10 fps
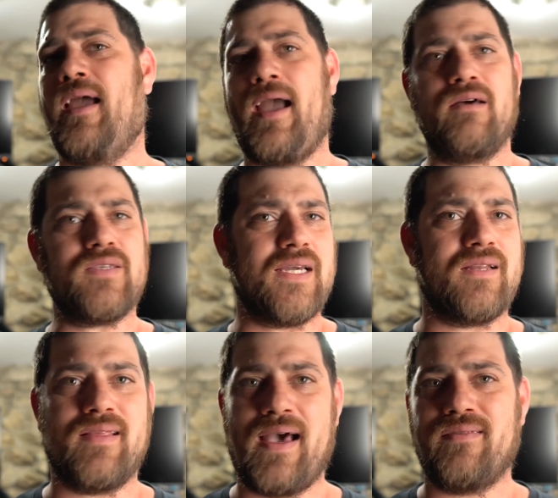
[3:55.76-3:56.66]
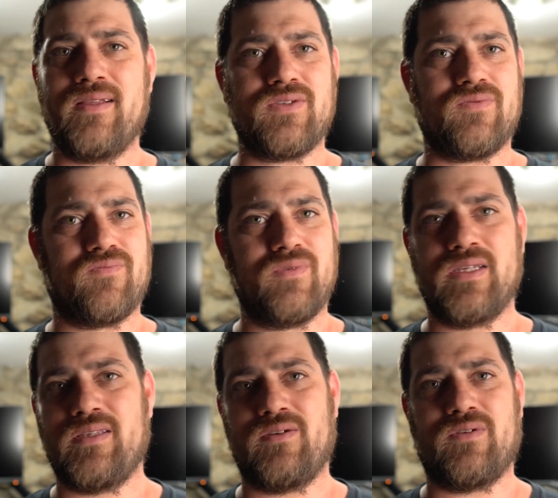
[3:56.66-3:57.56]
outside of that, that's
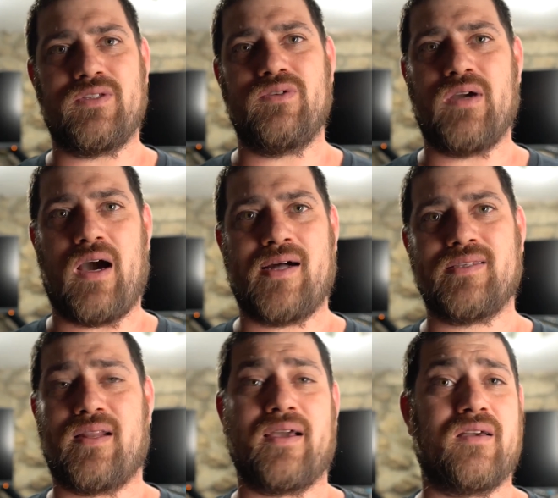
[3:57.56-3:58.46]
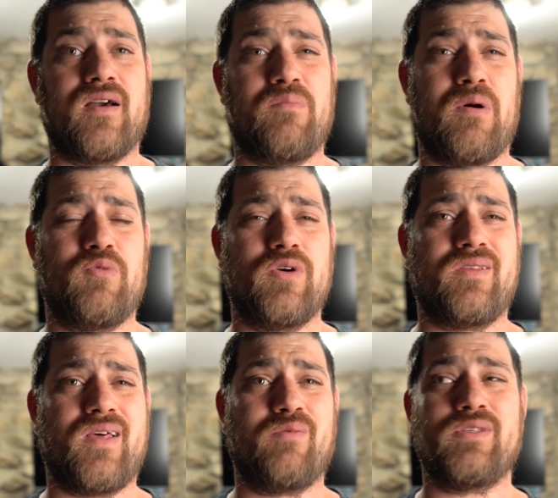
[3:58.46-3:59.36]
really the only two cons that I could come up
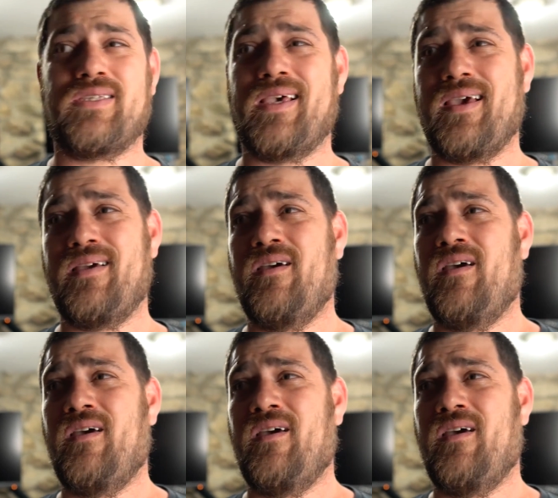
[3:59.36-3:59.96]
with. I would say